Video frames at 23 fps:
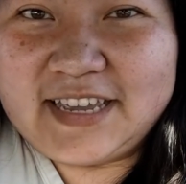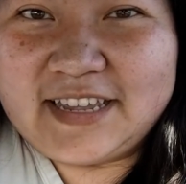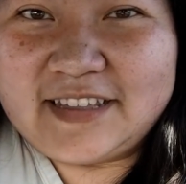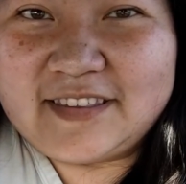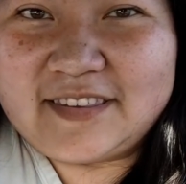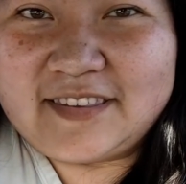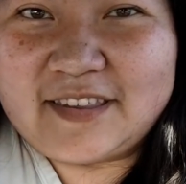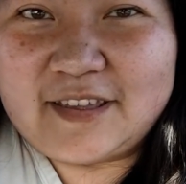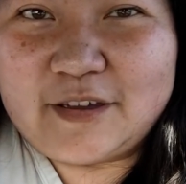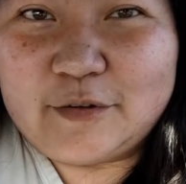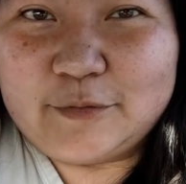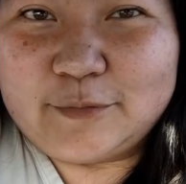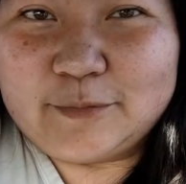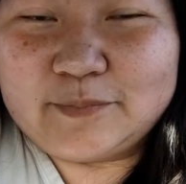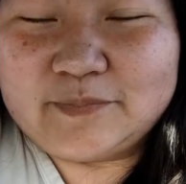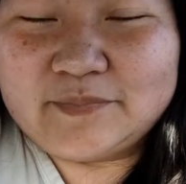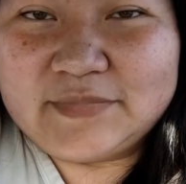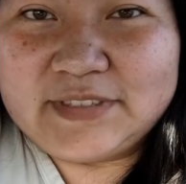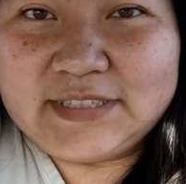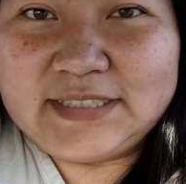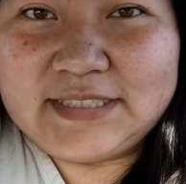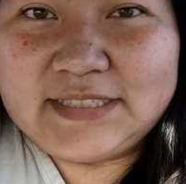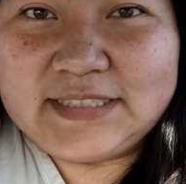And so
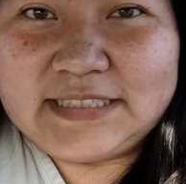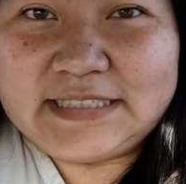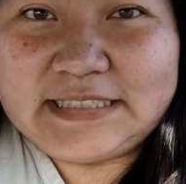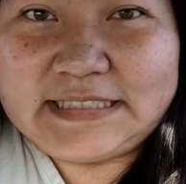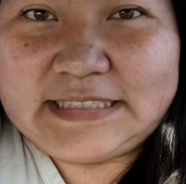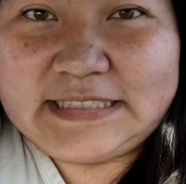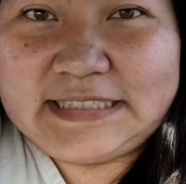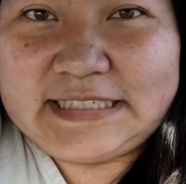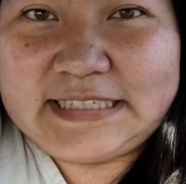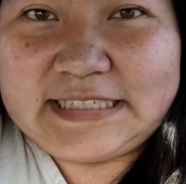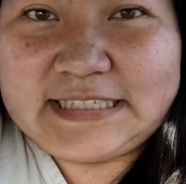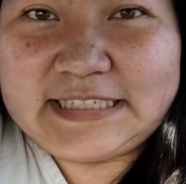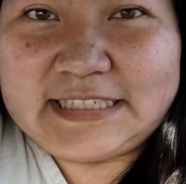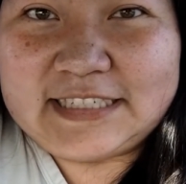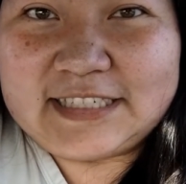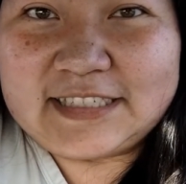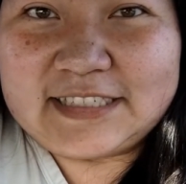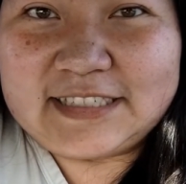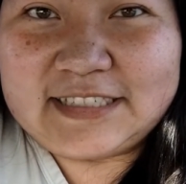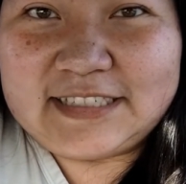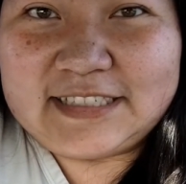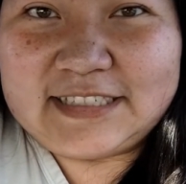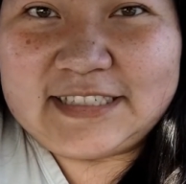I need
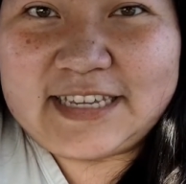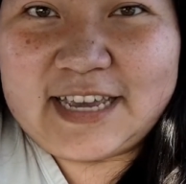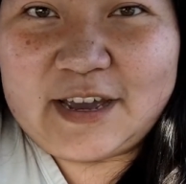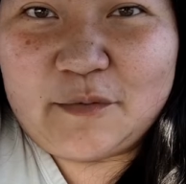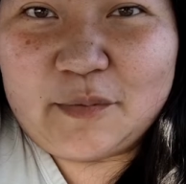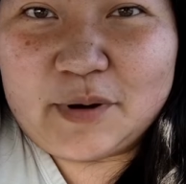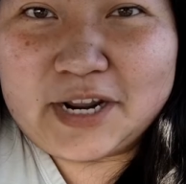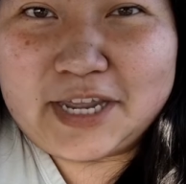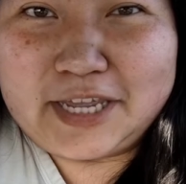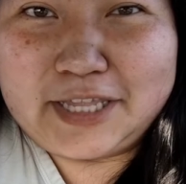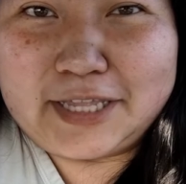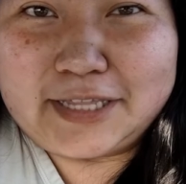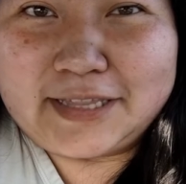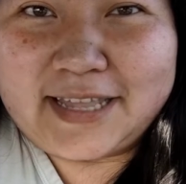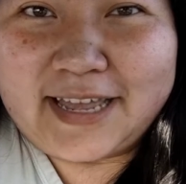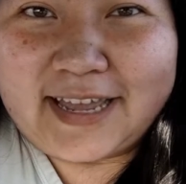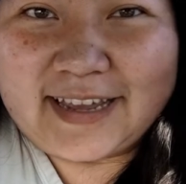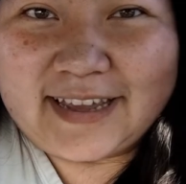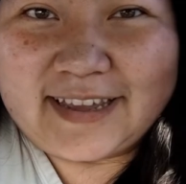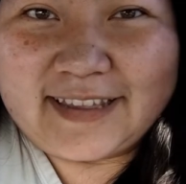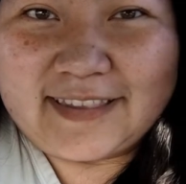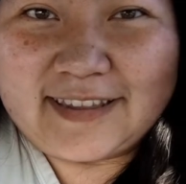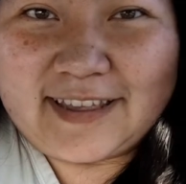to get working on
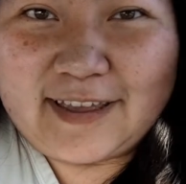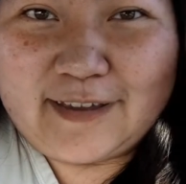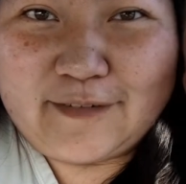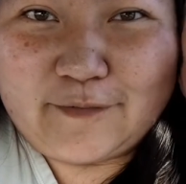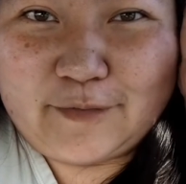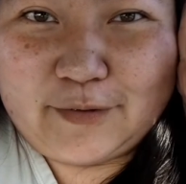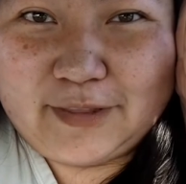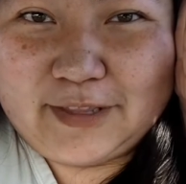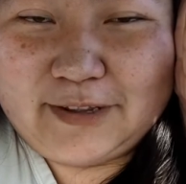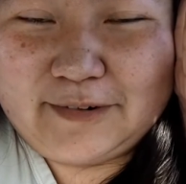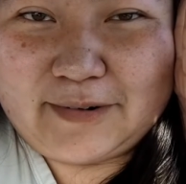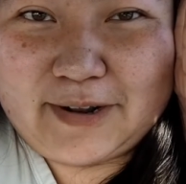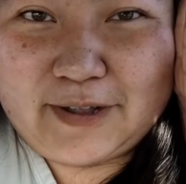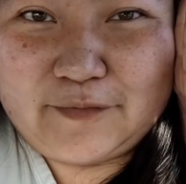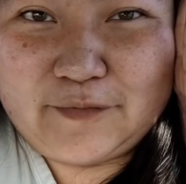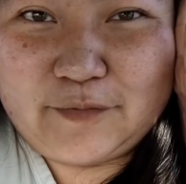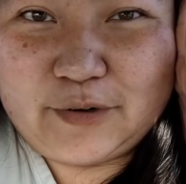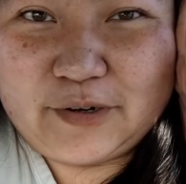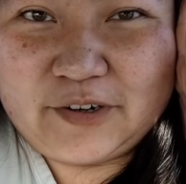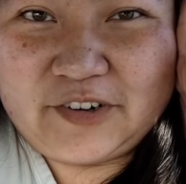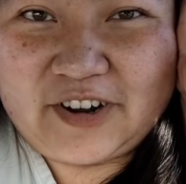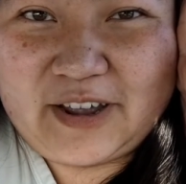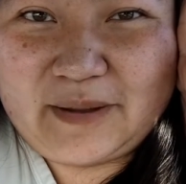that because I've only read
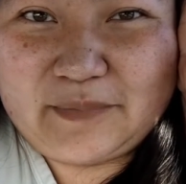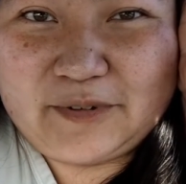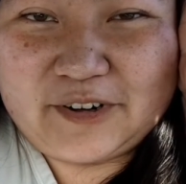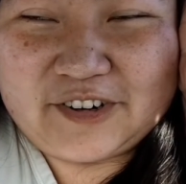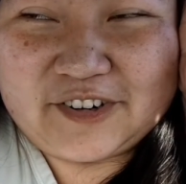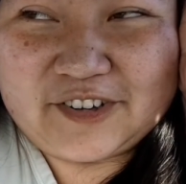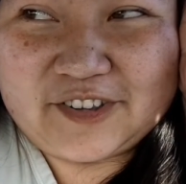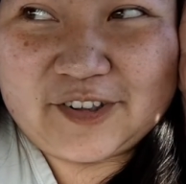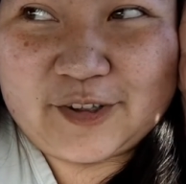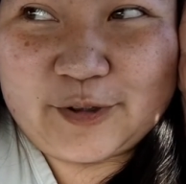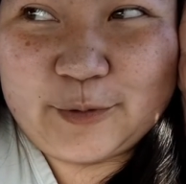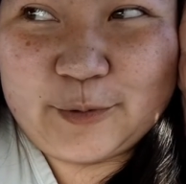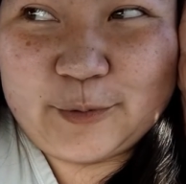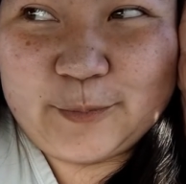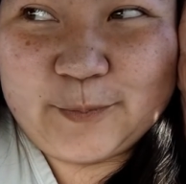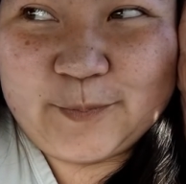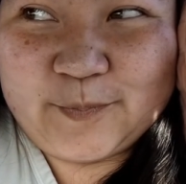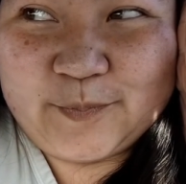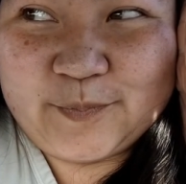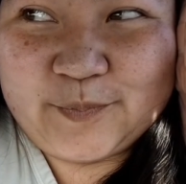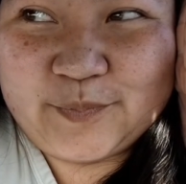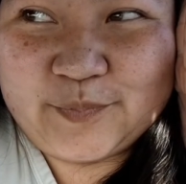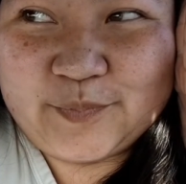4 chapters. So
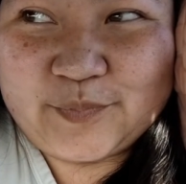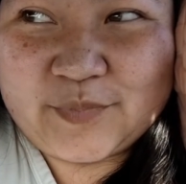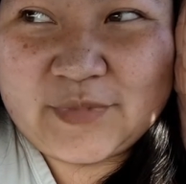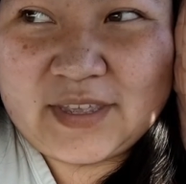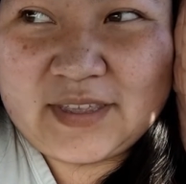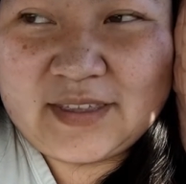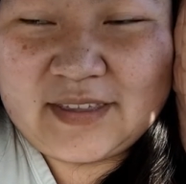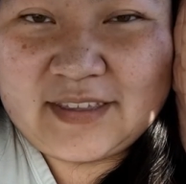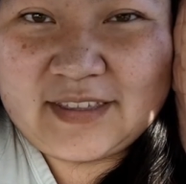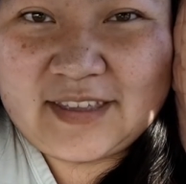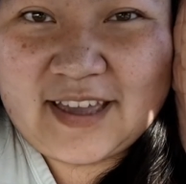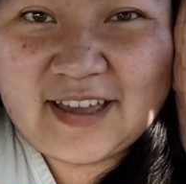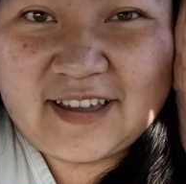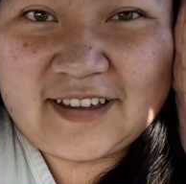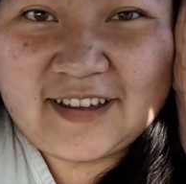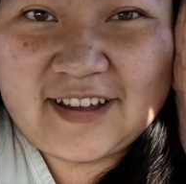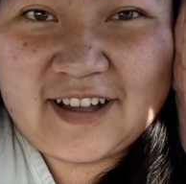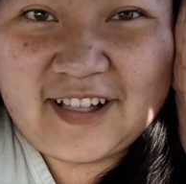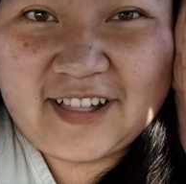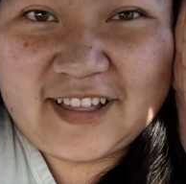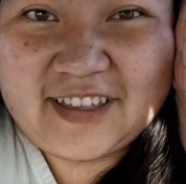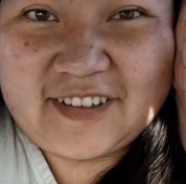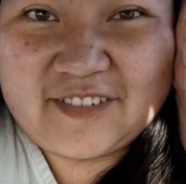yeah,
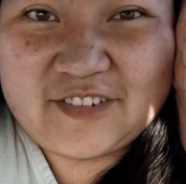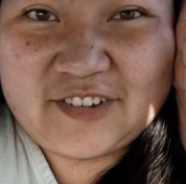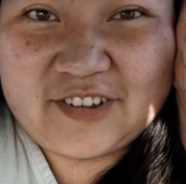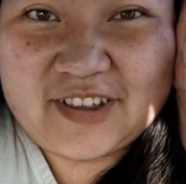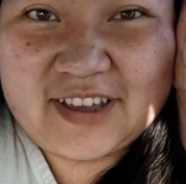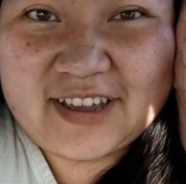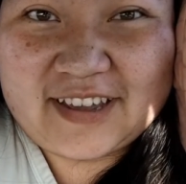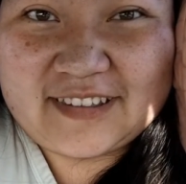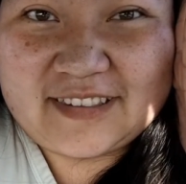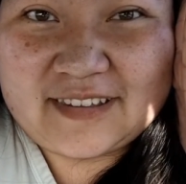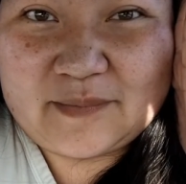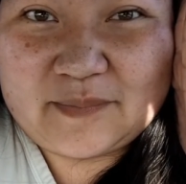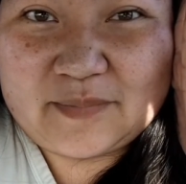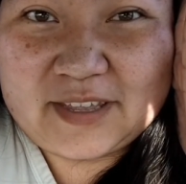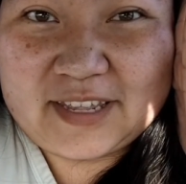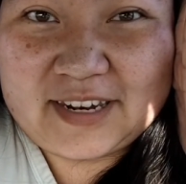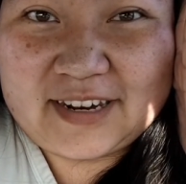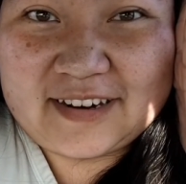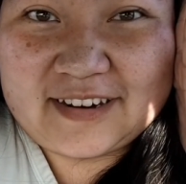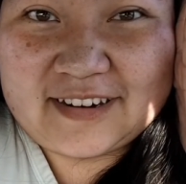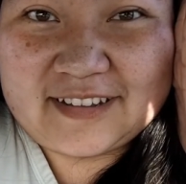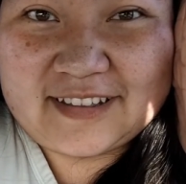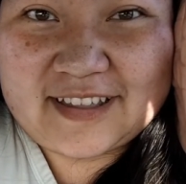I'll keep you guys
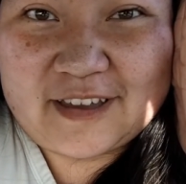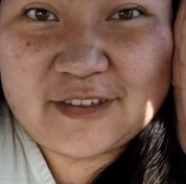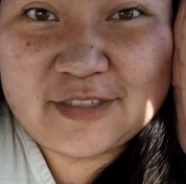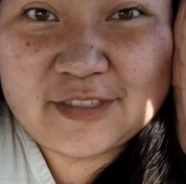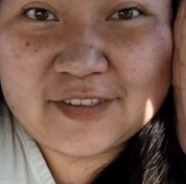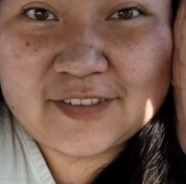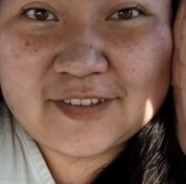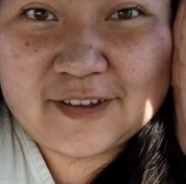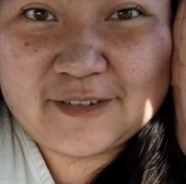updated on how this